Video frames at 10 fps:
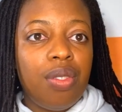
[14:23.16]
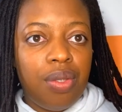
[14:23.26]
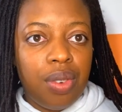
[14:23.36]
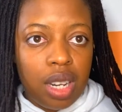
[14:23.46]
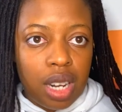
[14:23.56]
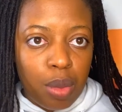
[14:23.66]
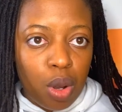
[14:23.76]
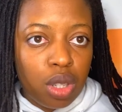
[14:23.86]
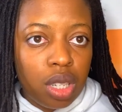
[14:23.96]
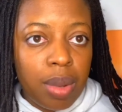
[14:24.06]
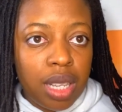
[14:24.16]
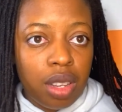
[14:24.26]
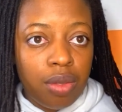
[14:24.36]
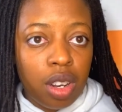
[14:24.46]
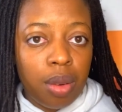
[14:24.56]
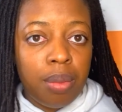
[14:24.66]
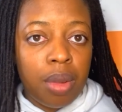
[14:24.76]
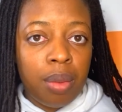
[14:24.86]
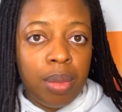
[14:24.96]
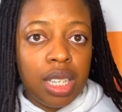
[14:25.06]
Fill them out to the best of your
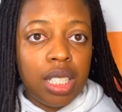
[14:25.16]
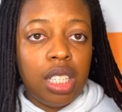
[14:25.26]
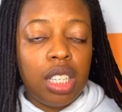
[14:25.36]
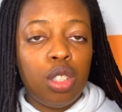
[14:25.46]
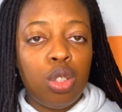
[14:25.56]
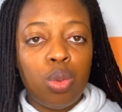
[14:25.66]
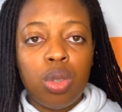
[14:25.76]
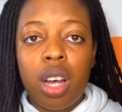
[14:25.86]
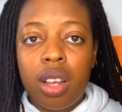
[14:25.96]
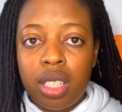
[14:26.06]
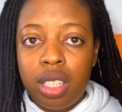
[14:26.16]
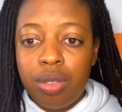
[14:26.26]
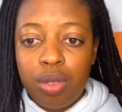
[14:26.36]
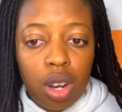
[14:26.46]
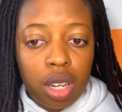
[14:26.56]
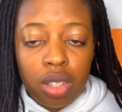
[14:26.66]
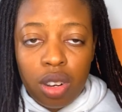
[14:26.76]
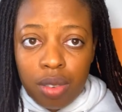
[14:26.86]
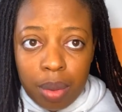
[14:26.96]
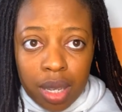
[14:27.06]
ability. Do not defraud the
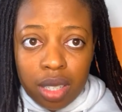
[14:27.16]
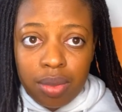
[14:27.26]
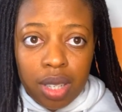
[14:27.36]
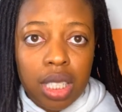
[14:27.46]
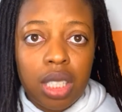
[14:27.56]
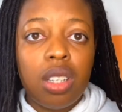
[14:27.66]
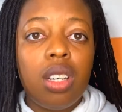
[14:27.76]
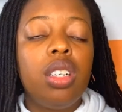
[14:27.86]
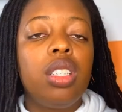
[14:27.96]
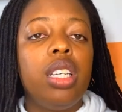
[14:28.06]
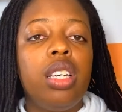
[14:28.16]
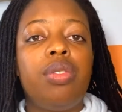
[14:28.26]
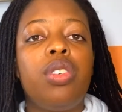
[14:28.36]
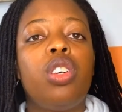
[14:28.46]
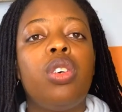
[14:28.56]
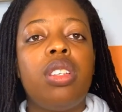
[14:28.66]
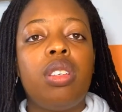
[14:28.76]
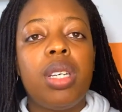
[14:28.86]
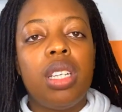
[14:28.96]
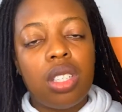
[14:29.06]
government of Canada. If you're going to
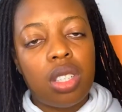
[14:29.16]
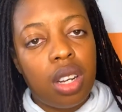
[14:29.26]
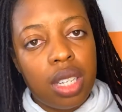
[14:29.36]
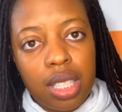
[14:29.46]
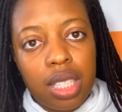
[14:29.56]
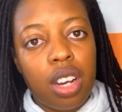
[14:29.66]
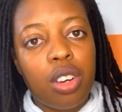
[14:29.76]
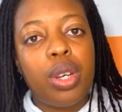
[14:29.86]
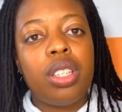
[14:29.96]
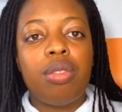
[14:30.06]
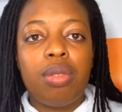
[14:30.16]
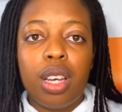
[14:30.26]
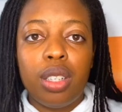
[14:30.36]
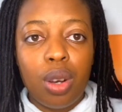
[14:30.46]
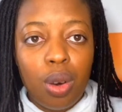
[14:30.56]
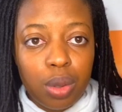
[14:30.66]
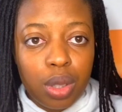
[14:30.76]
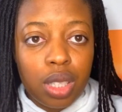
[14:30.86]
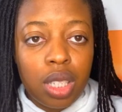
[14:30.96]
be dishonest, they are going to find out.